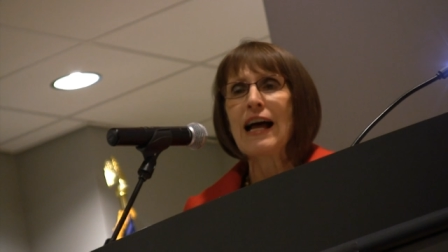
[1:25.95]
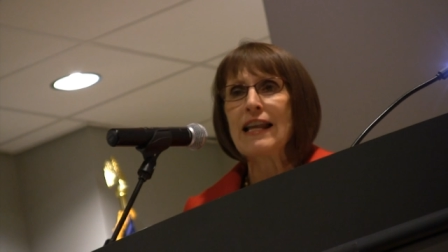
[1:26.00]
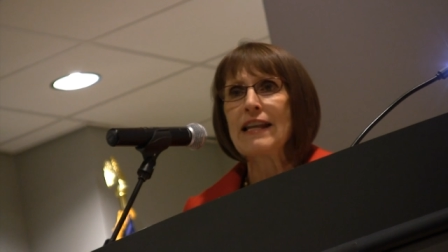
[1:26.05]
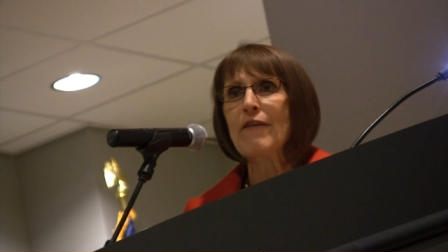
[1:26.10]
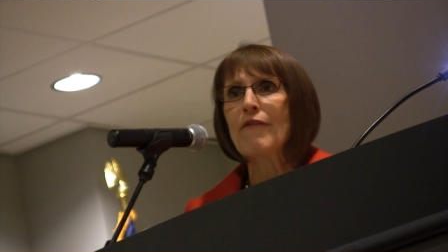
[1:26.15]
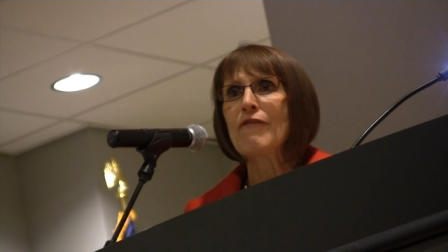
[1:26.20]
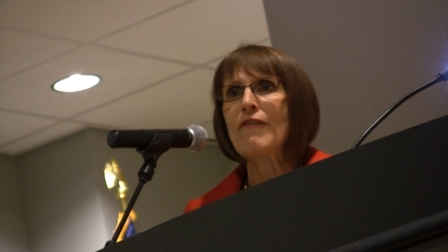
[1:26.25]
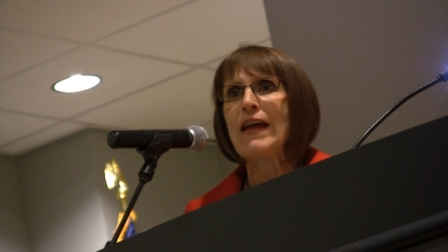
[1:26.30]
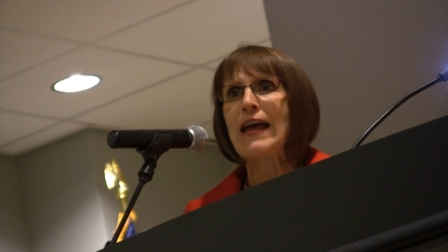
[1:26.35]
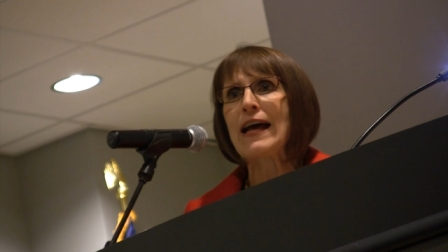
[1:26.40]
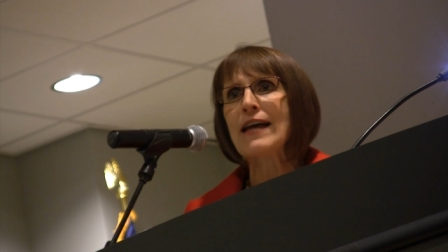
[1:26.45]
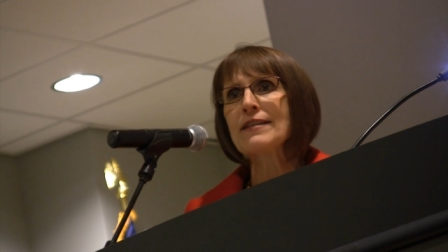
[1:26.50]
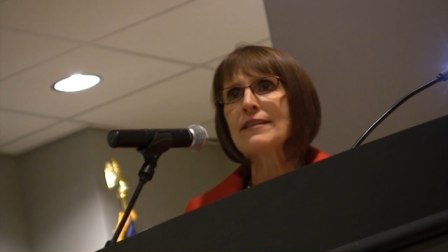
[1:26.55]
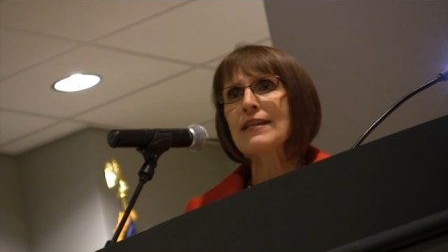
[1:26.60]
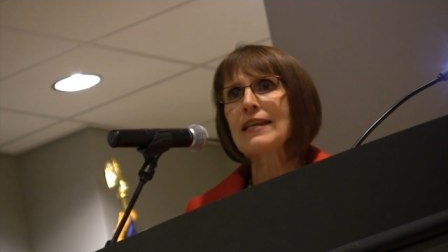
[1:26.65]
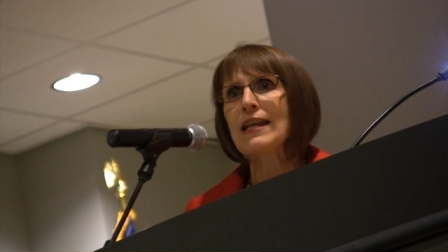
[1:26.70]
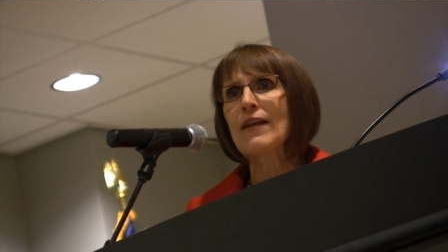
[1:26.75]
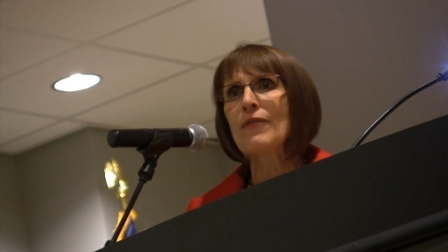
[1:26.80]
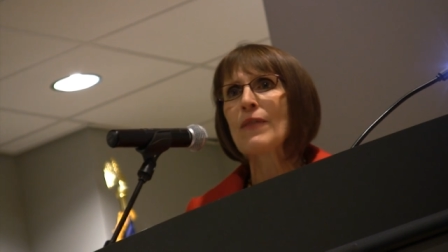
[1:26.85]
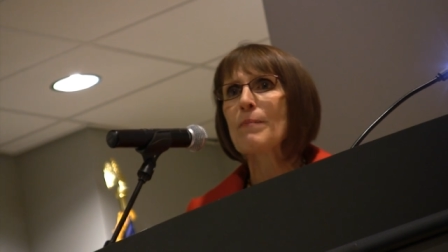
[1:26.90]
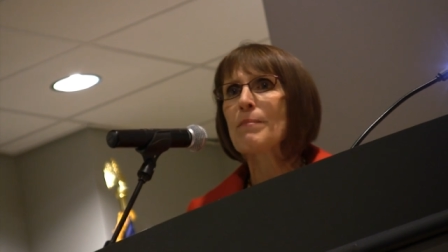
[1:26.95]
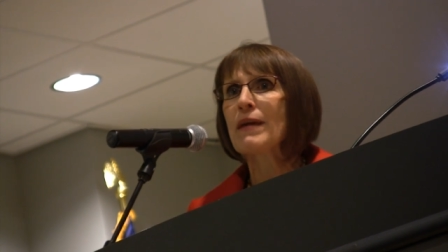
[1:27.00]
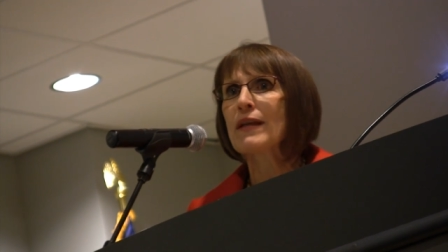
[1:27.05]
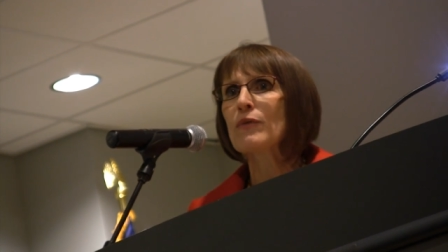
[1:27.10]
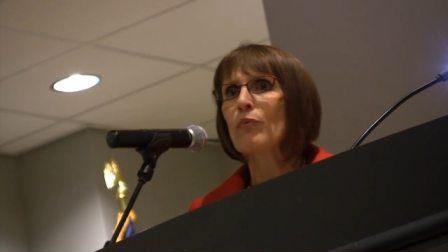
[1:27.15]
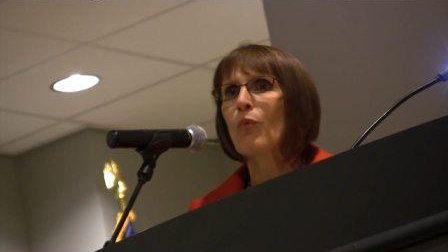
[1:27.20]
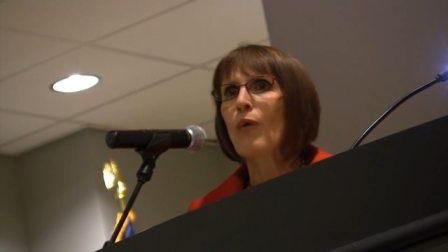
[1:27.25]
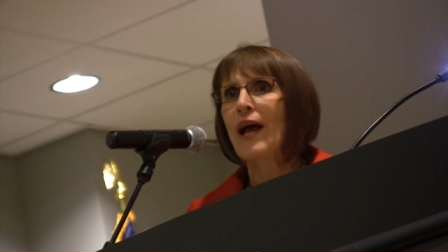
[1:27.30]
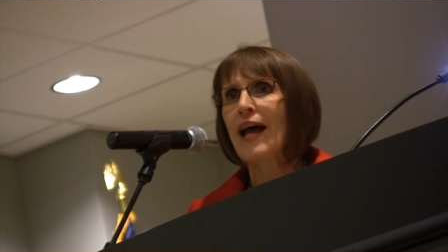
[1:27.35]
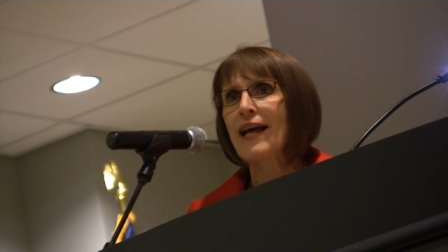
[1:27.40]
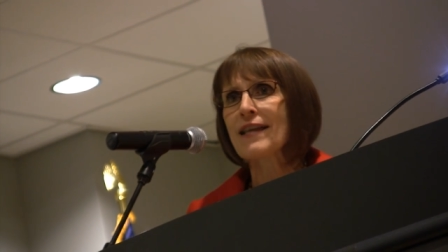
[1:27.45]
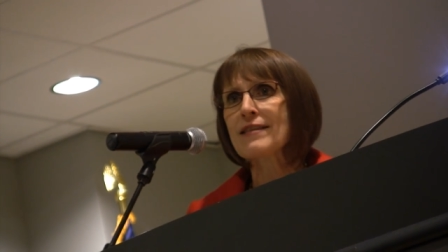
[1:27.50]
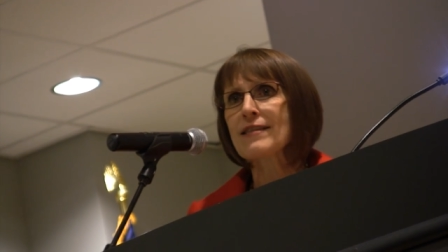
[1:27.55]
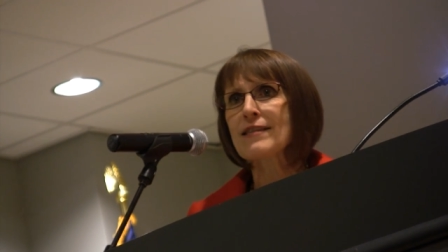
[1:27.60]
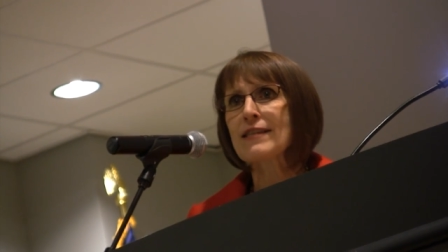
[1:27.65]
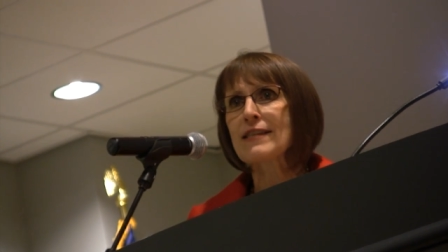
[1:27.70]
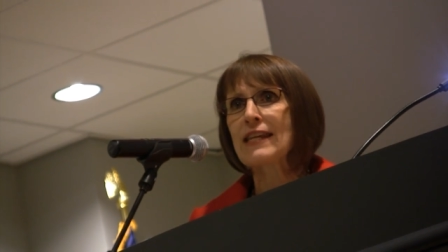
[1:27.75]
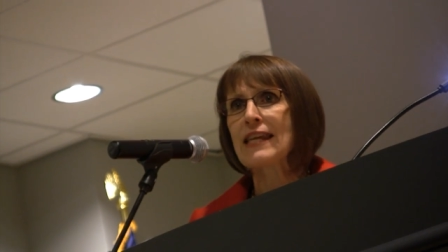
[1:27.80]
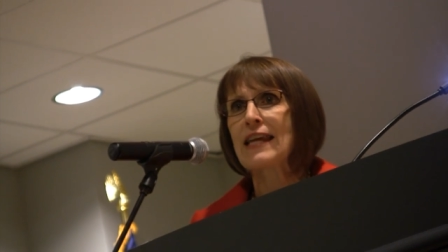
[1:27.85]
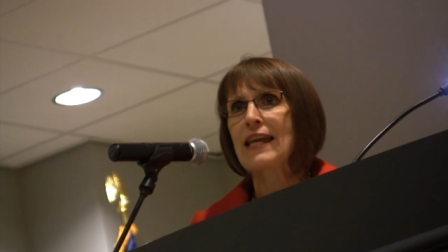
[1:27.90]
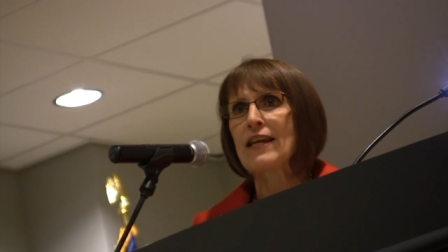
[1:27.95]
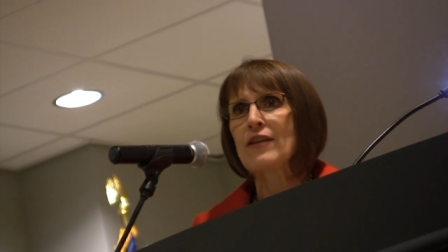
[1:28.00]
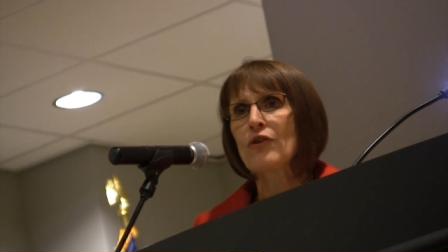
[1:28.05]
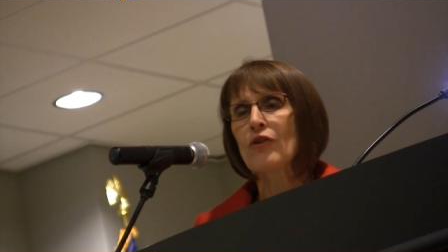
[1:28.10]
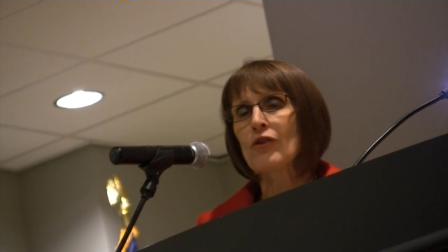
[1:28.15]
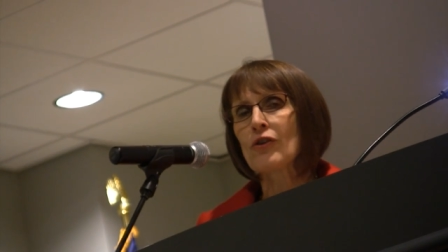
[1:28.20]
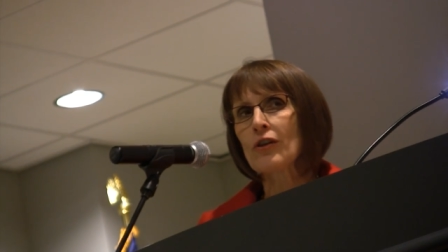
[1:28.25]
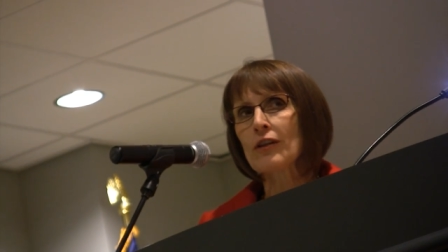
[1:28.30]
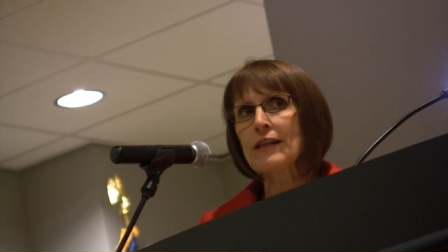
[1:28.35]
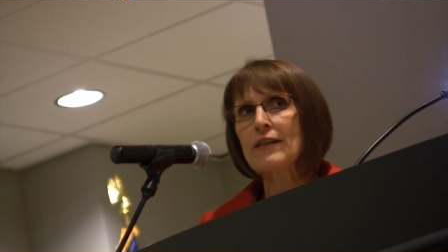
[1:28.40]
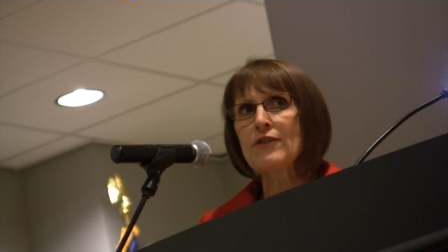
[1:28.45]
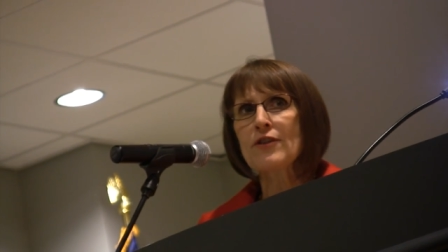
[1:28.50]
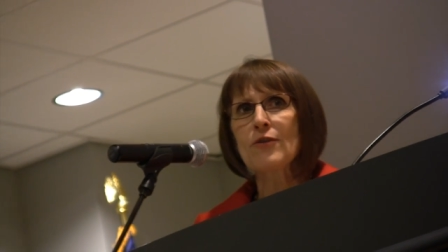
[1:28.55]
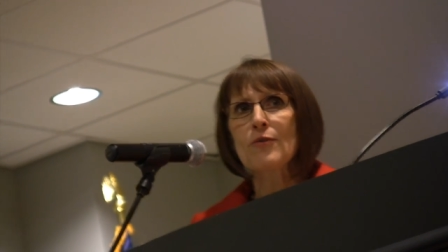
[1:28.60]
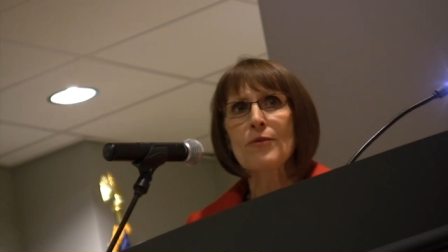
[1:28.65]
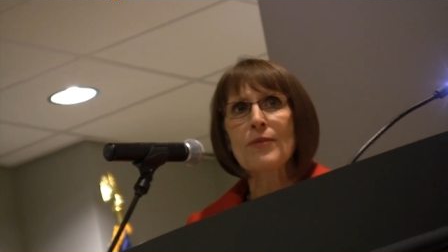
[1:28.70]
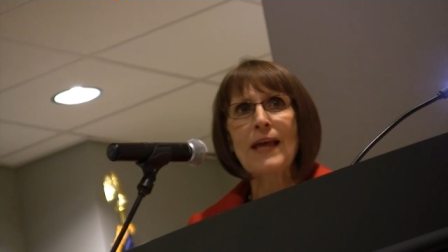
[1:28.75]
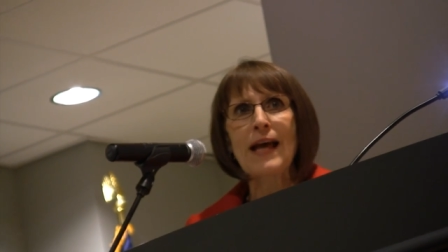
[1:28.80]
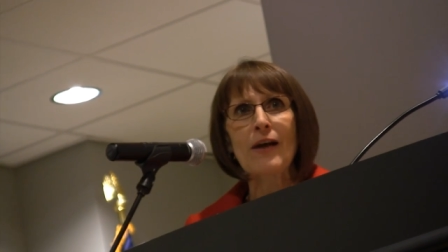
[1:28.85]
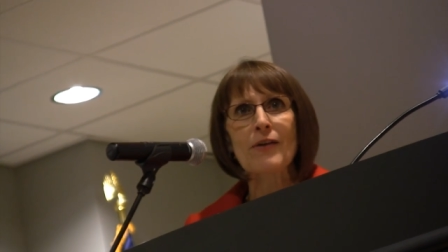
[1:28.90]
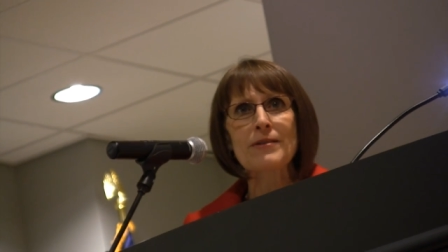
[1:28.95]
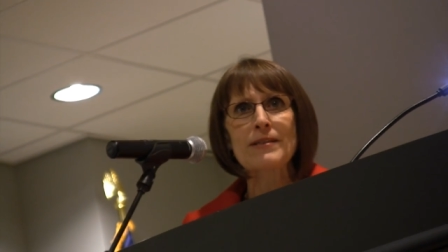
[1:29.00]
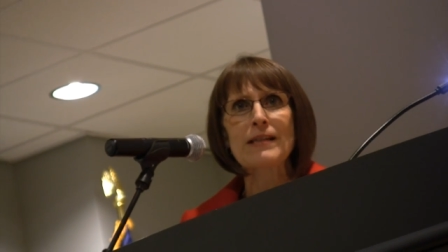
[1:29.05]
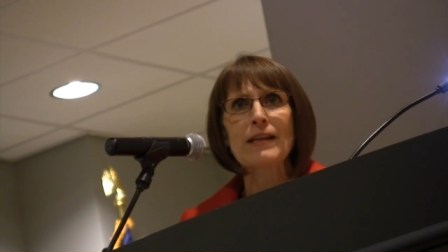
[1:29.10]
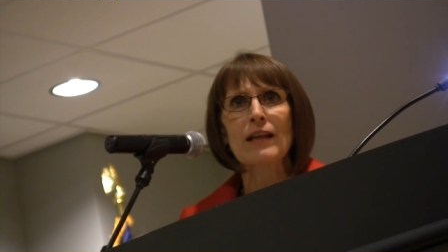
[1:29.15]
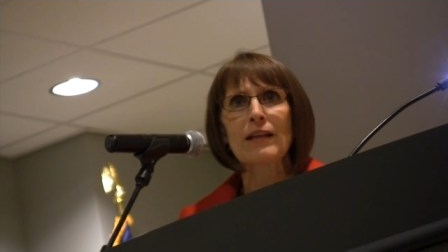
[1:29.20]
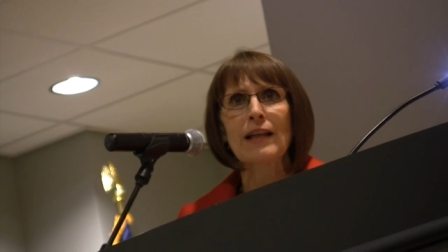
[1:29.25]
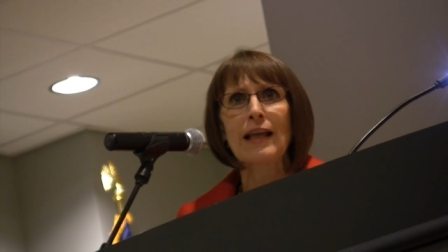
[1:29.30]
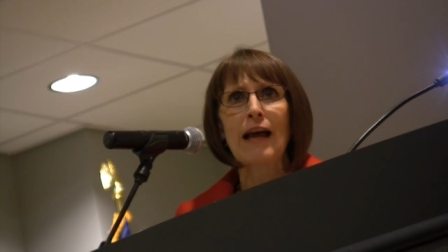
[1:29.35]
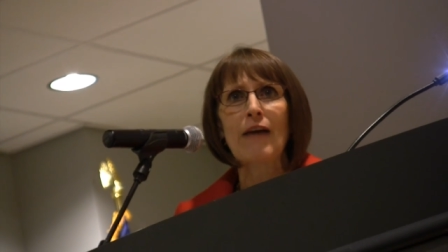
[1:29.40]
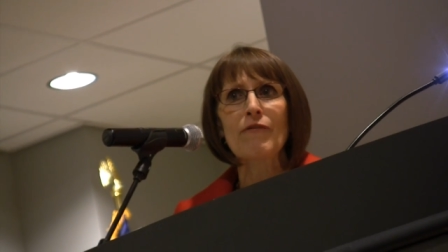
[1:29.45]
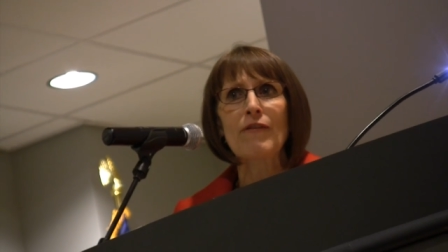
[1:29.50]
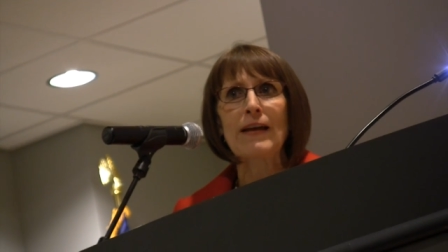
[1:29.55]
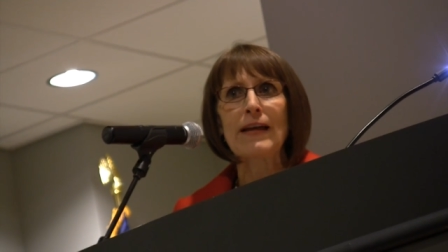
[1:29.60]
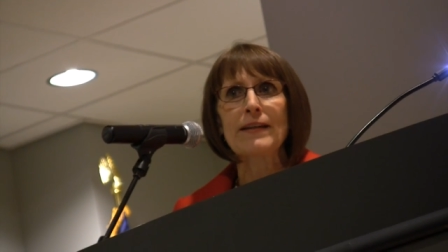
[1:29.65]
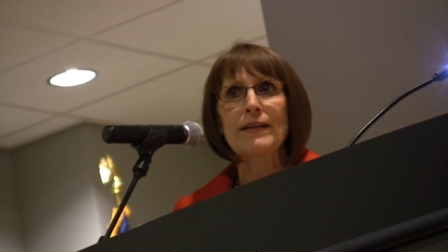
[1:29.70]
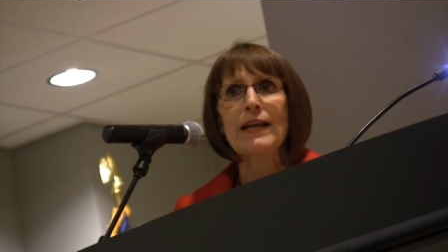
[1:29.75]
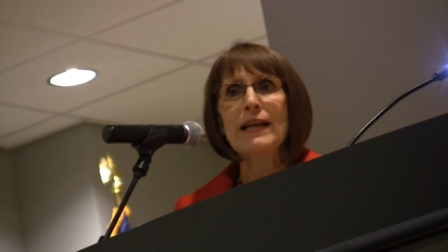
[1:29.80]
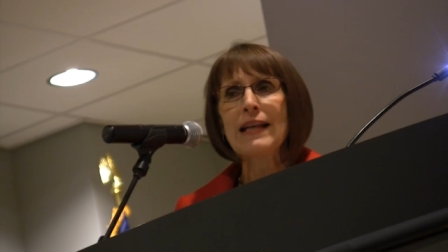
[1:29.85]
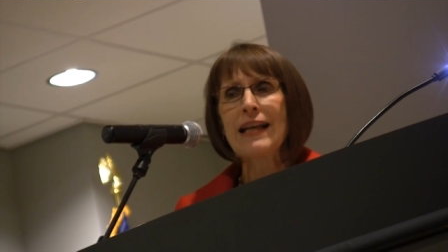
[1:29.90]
an event in the Midwest in early 2011.